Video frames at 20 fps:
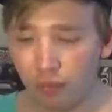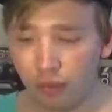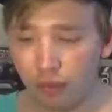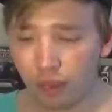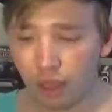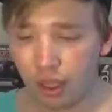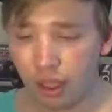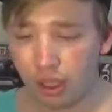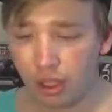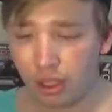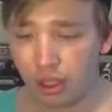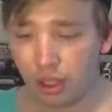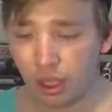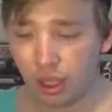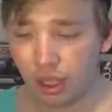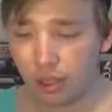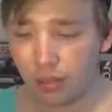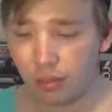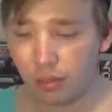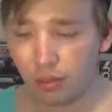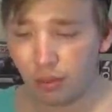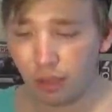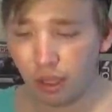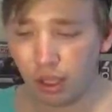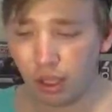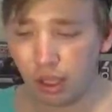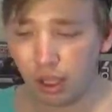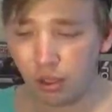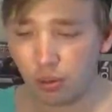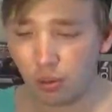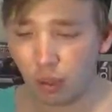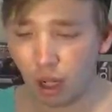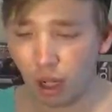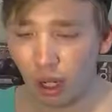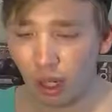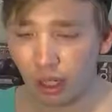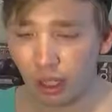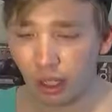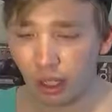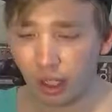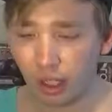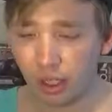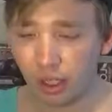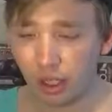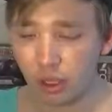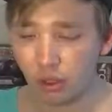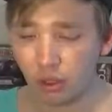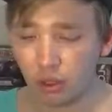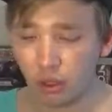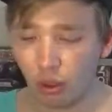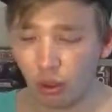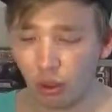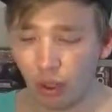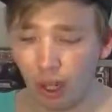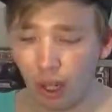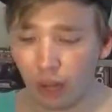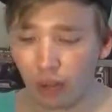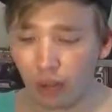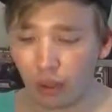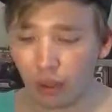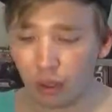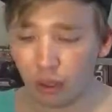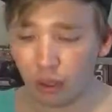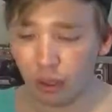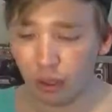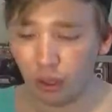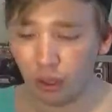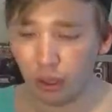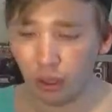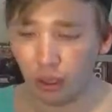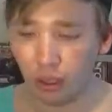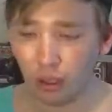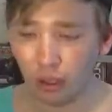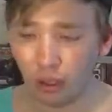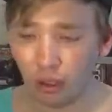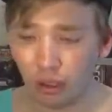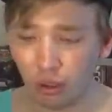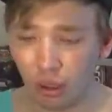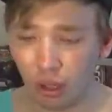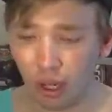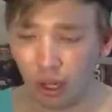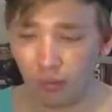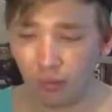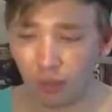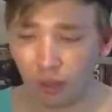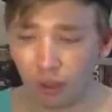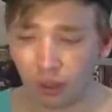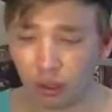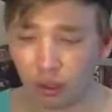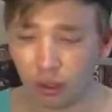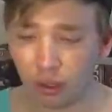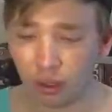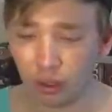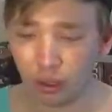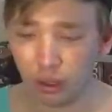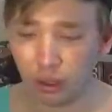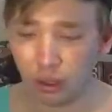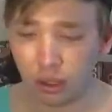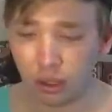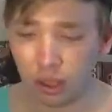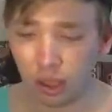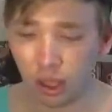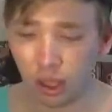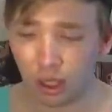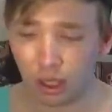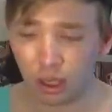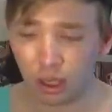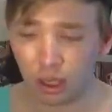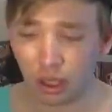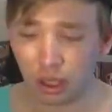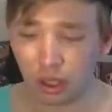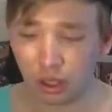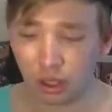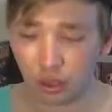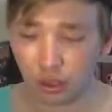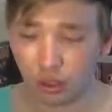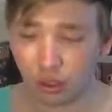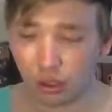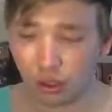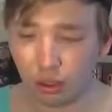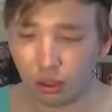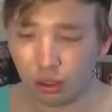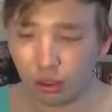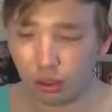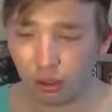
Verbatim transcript: This, this, this is why, kids, you don't ever, you don't ever say that things are good.